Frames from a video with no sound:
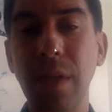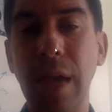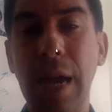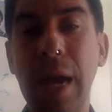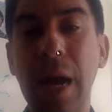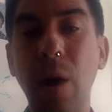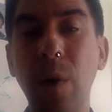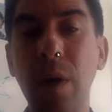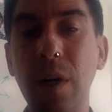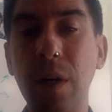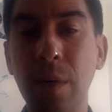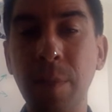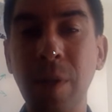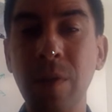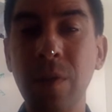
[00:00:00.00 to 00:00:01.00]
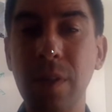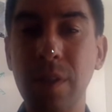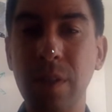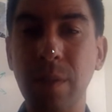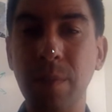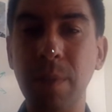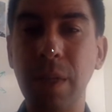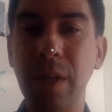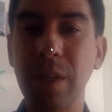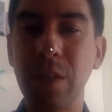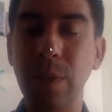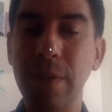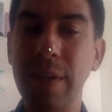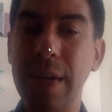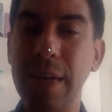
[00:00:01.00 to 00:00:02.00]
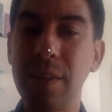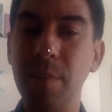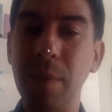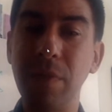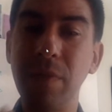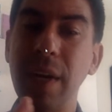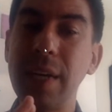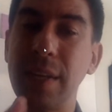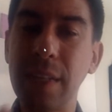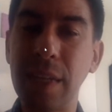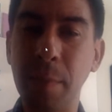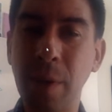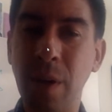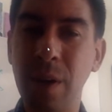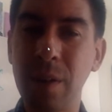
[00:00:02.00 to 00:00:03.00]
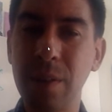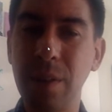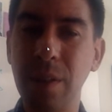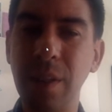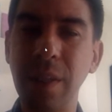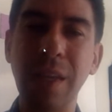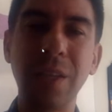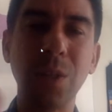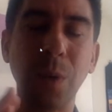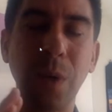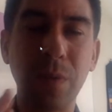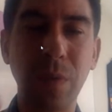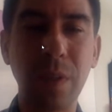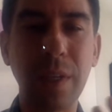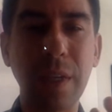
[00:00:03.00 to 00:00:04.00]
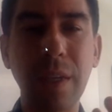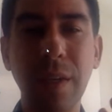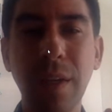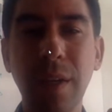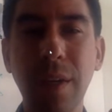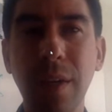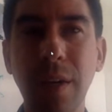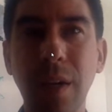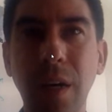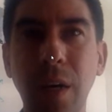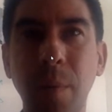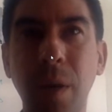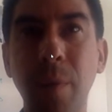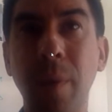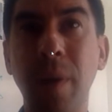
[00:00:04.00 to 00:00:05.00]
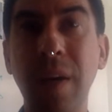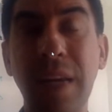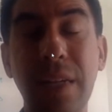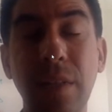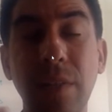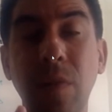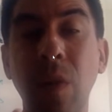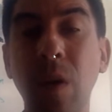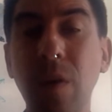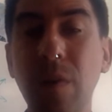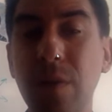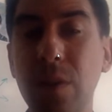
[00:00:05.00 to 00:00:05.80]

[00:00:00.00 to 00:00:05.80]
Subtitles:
our immune system because we've had to be fighting them constantly. And so we really, our body has evolved to